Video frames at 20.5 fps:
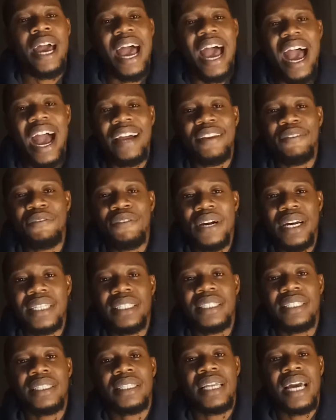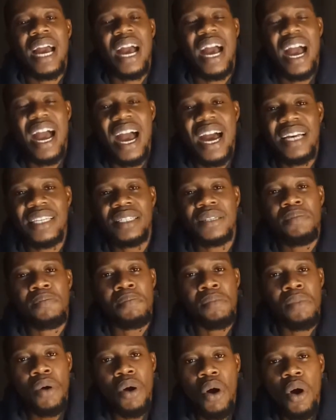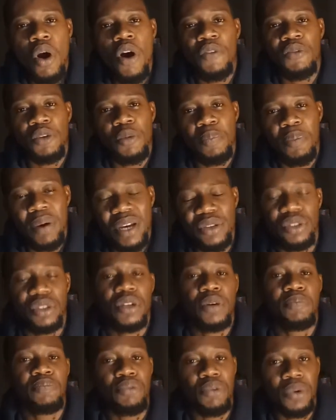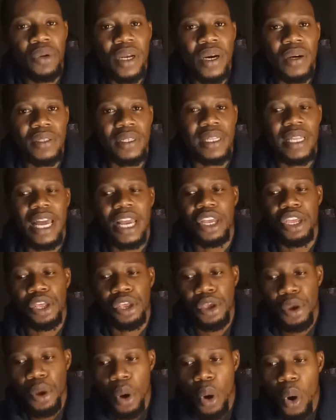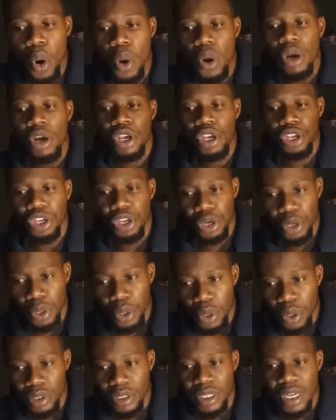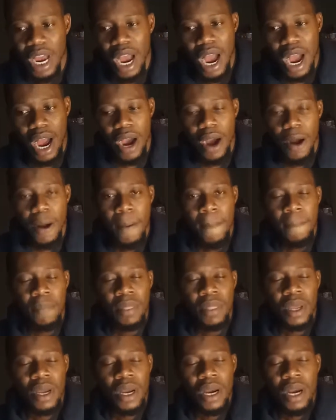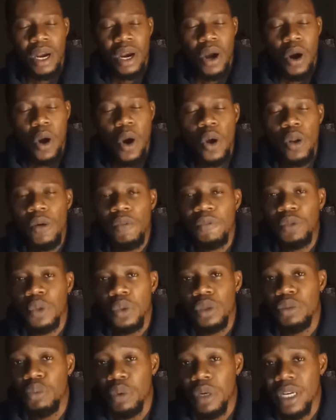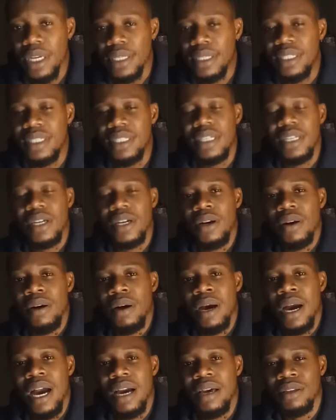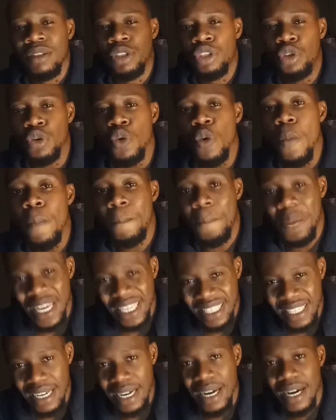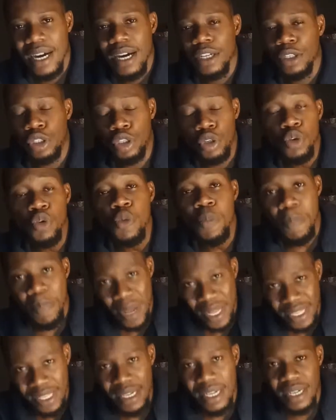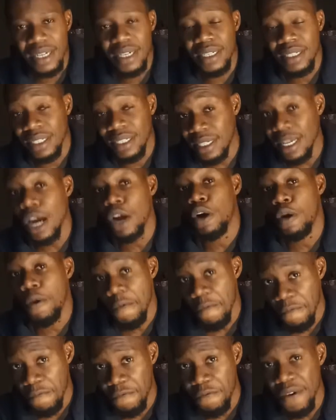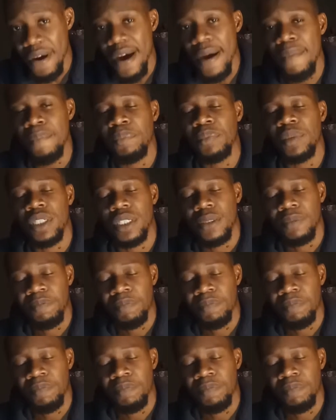adverts that has more of your personal pronouns like your, yours, all of those words do better. These are confirmed